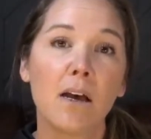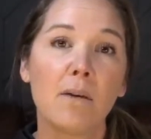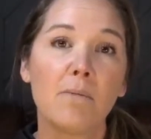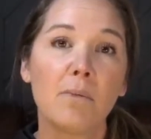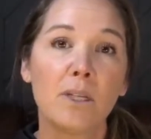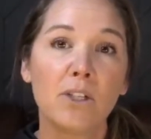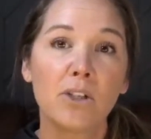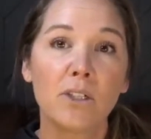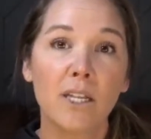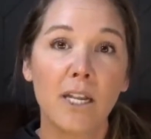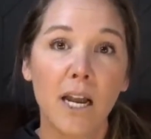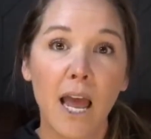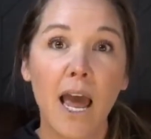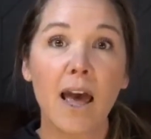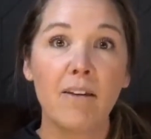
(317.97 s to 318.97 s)
pitchers that
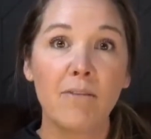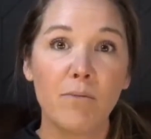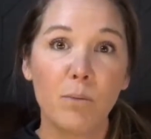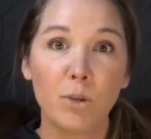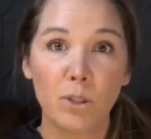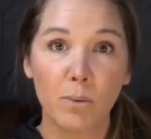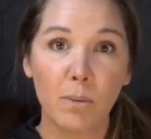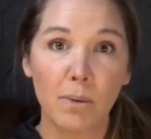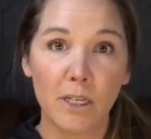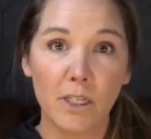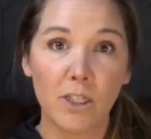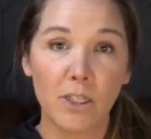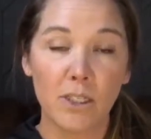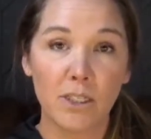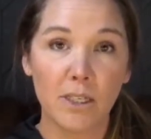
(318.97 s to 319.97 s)
have multiple
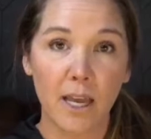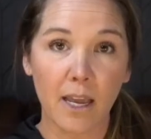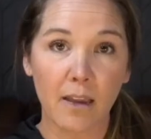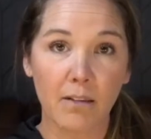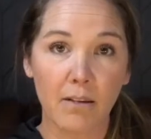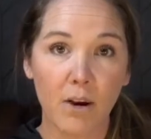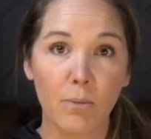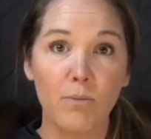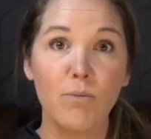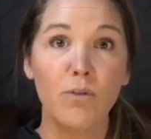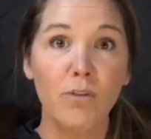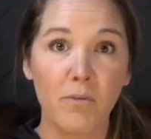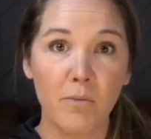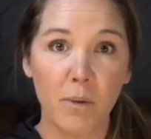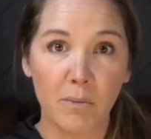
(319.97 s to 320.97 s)
pitches that are
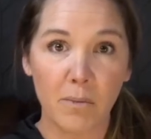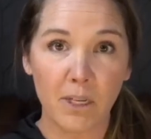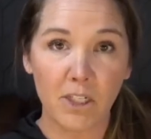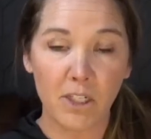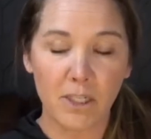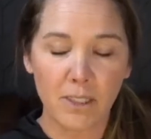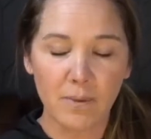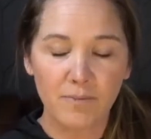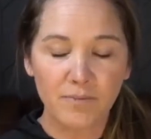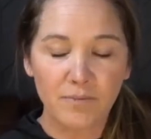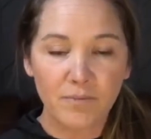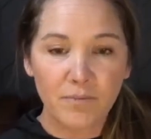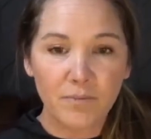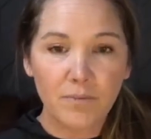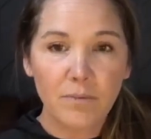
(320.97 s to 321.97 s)
movement pitches,
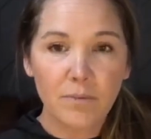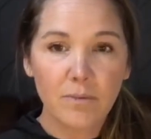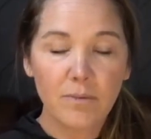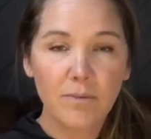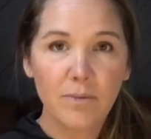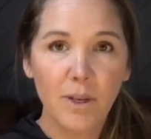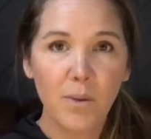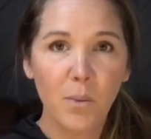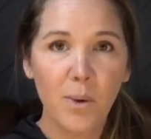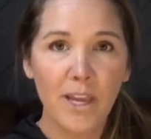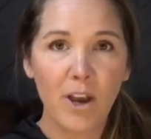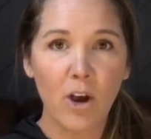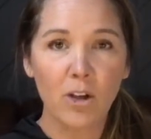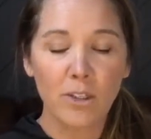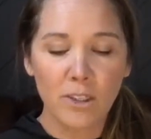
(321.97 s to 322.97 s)

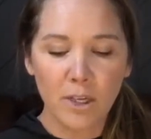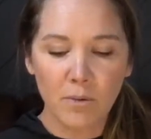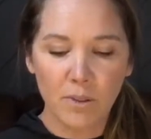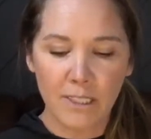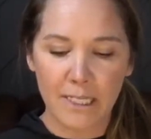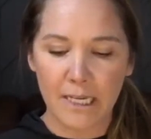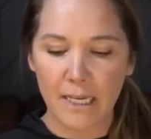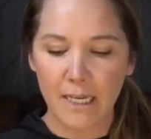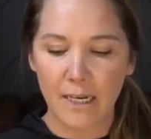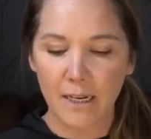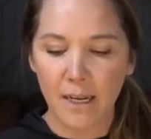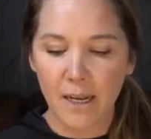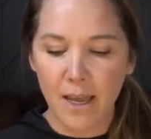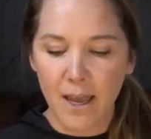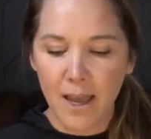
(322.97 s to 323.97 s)
we also
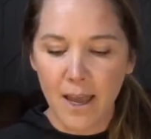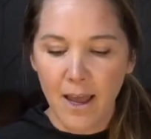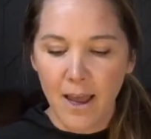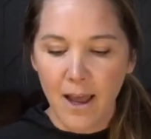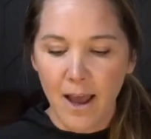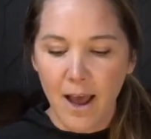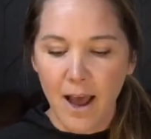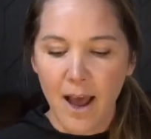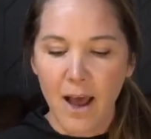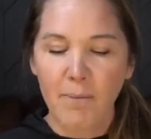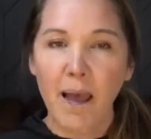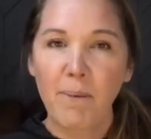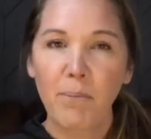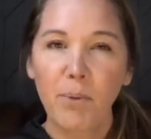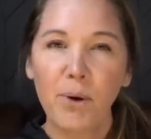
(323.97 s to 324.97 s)
did,
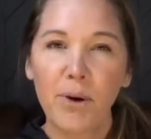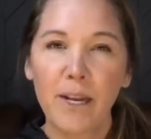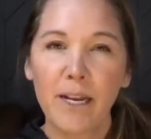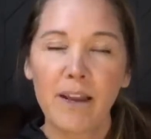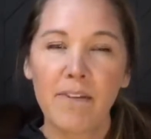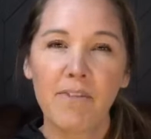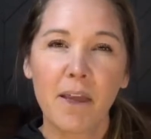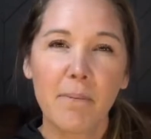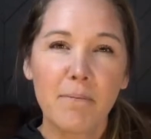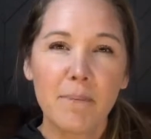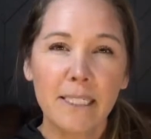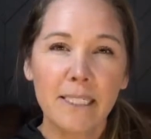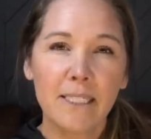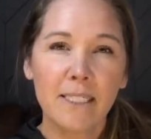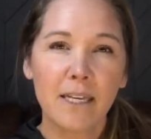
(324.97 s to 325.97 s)
I put, if they
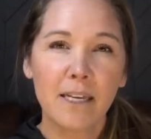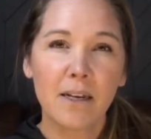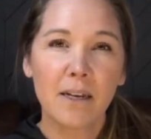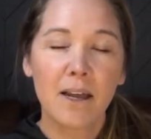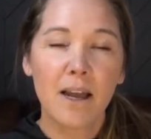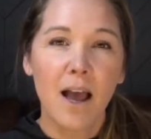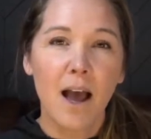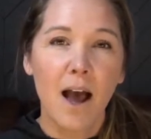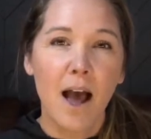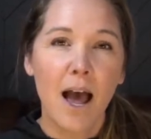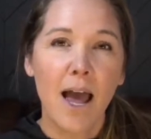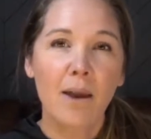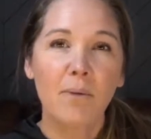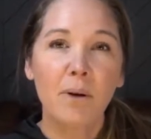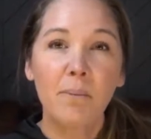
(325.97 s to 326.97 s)
missed it,
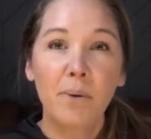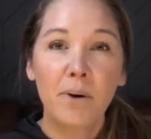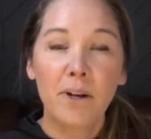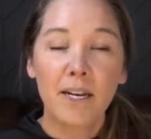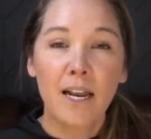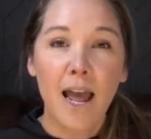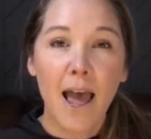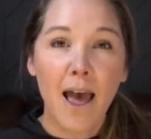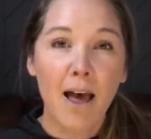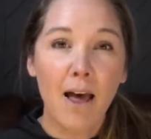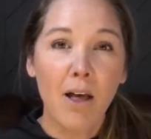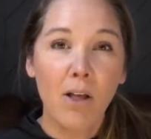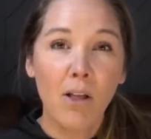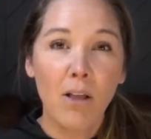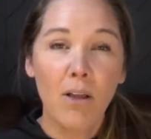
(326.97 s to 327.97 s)
I would put an
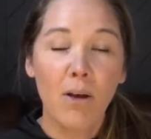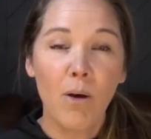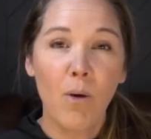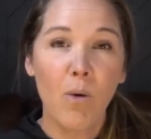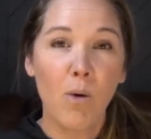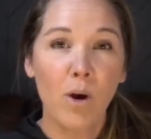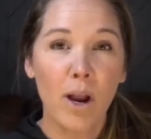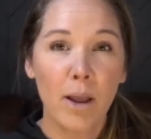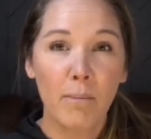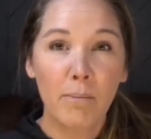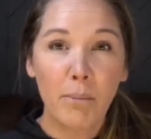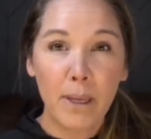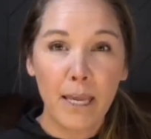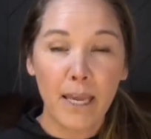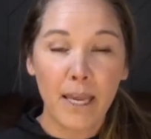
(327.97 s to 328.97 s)
L or a
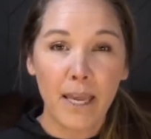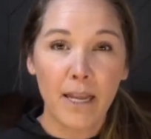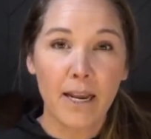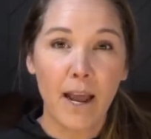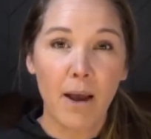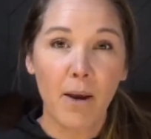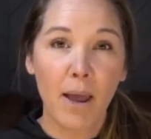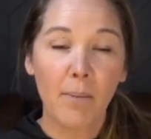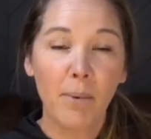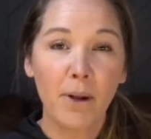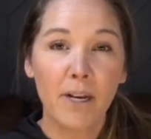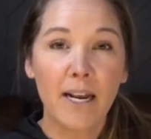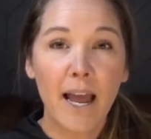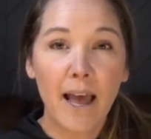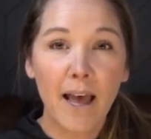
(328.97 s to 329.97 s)
B. Now, I put
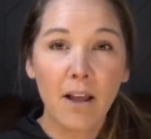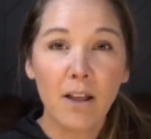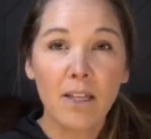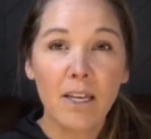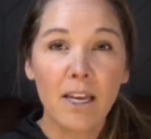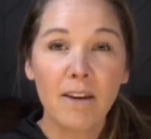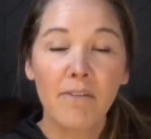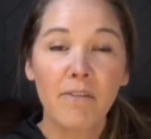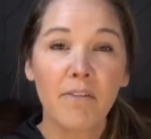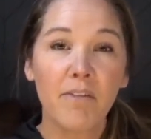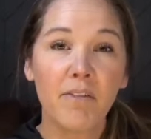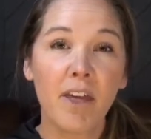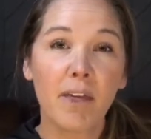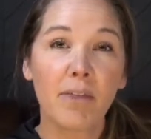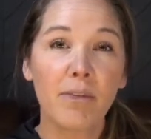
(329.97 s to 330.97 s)
an L if
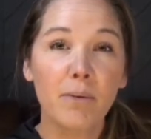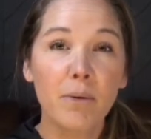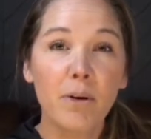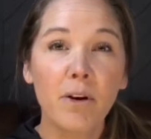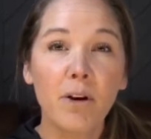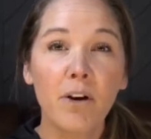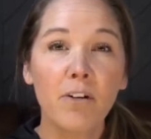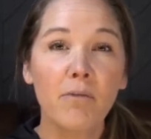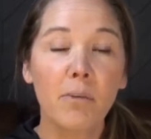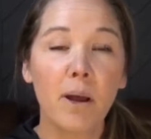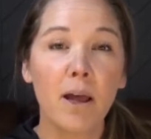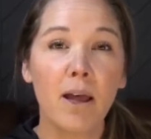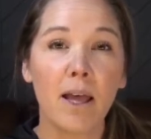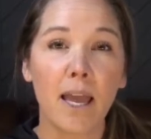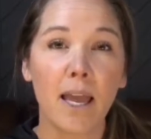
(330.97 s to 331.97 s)
they threw a
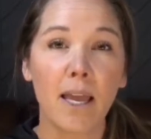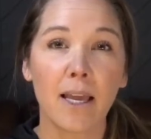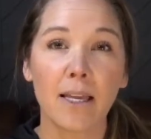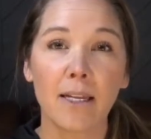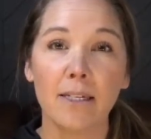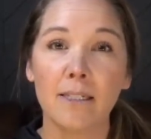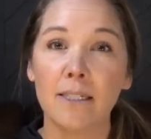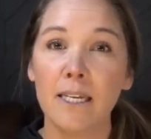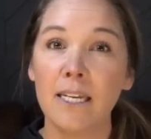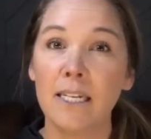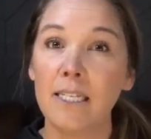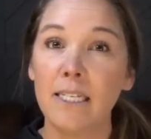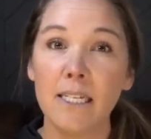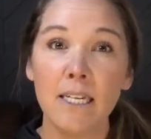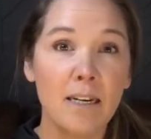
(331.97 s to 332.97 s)
curveball and
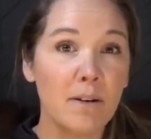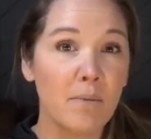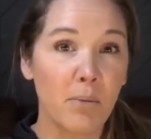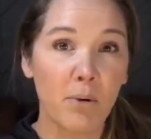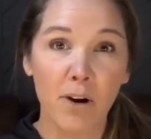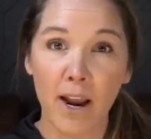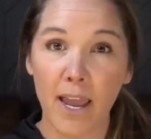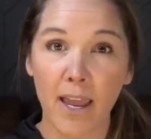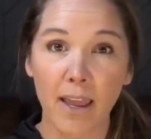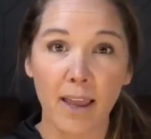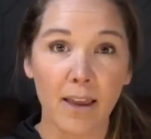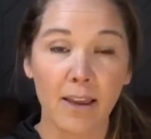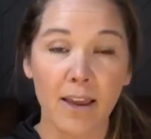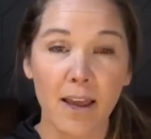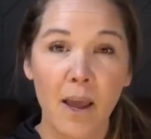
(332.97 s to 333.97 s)
it didn't
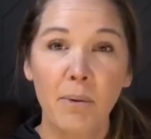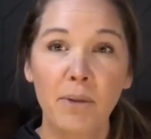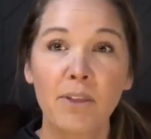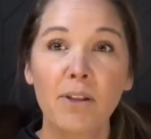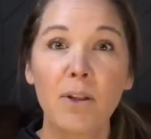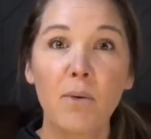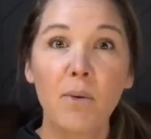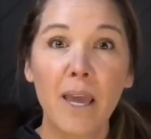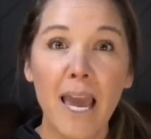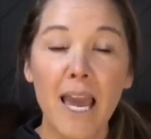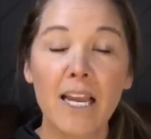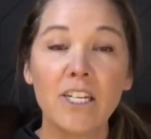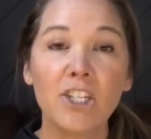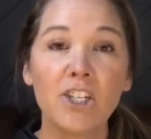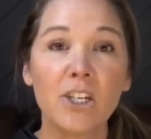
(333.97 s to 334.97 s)
break, but the
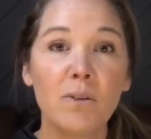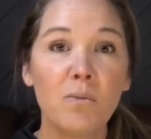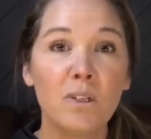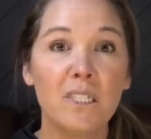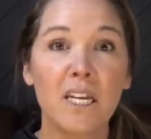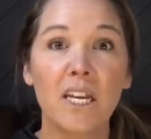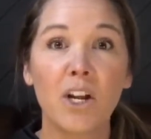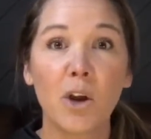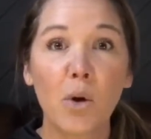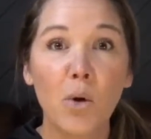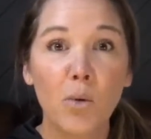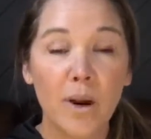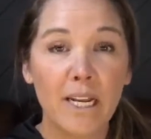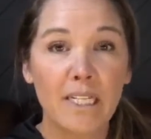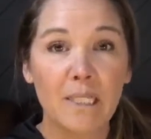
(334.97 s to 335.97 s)
location was in a
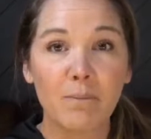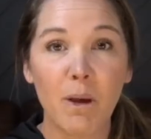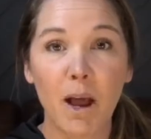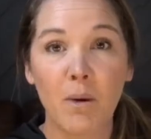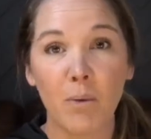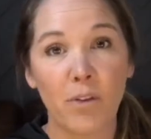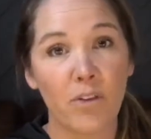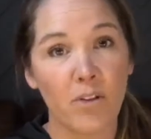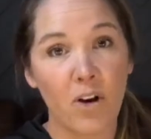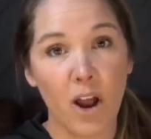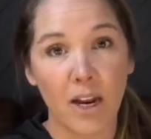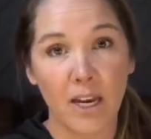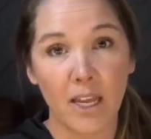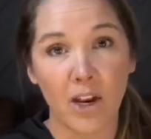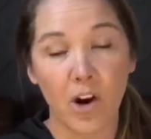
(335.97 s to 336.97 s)
great spot where they're not
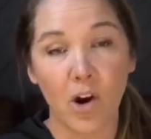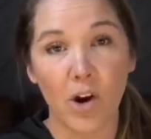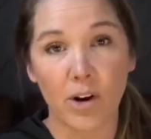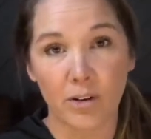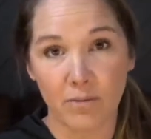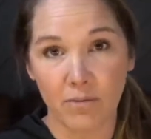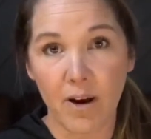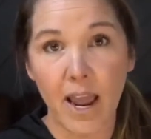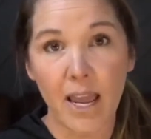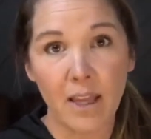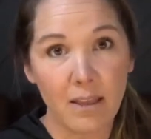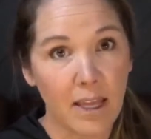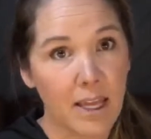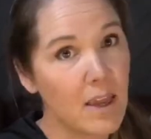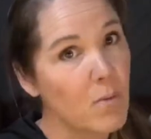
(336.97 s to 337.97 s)
going to get hurt,
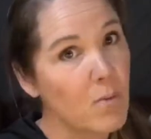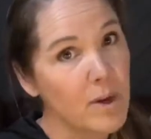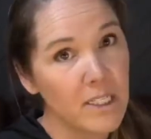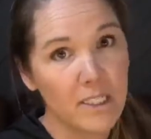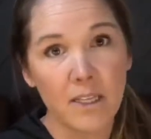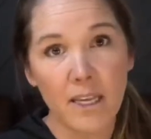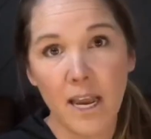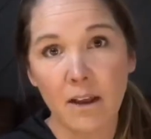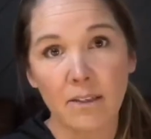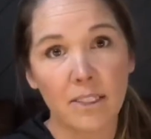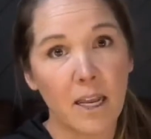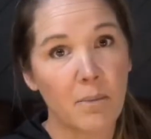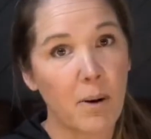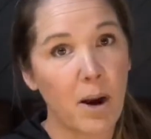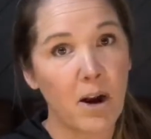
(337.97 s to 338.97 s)
right? Like it went to the
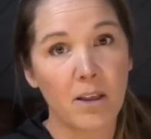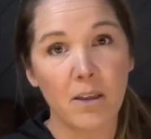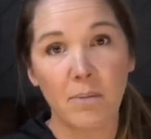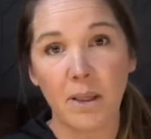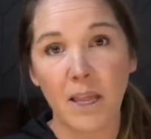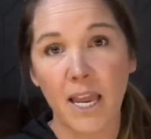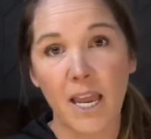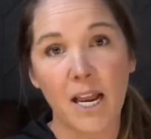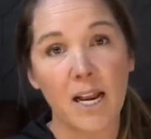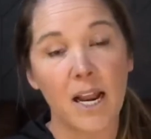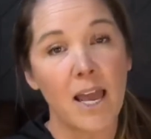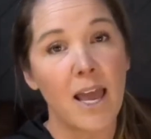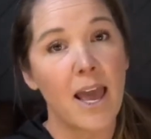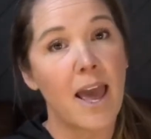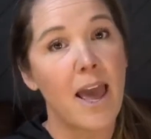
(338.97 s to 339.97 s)
outside part of the plate
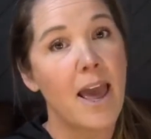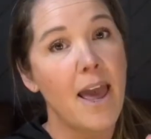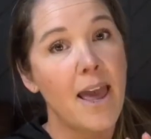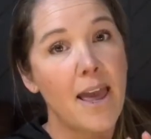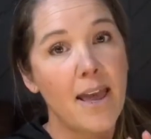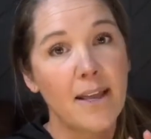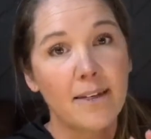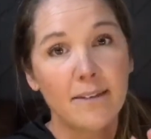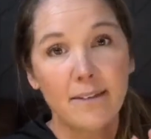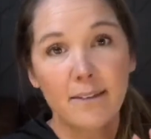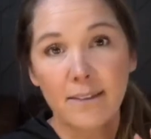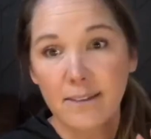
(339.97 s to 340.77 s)
and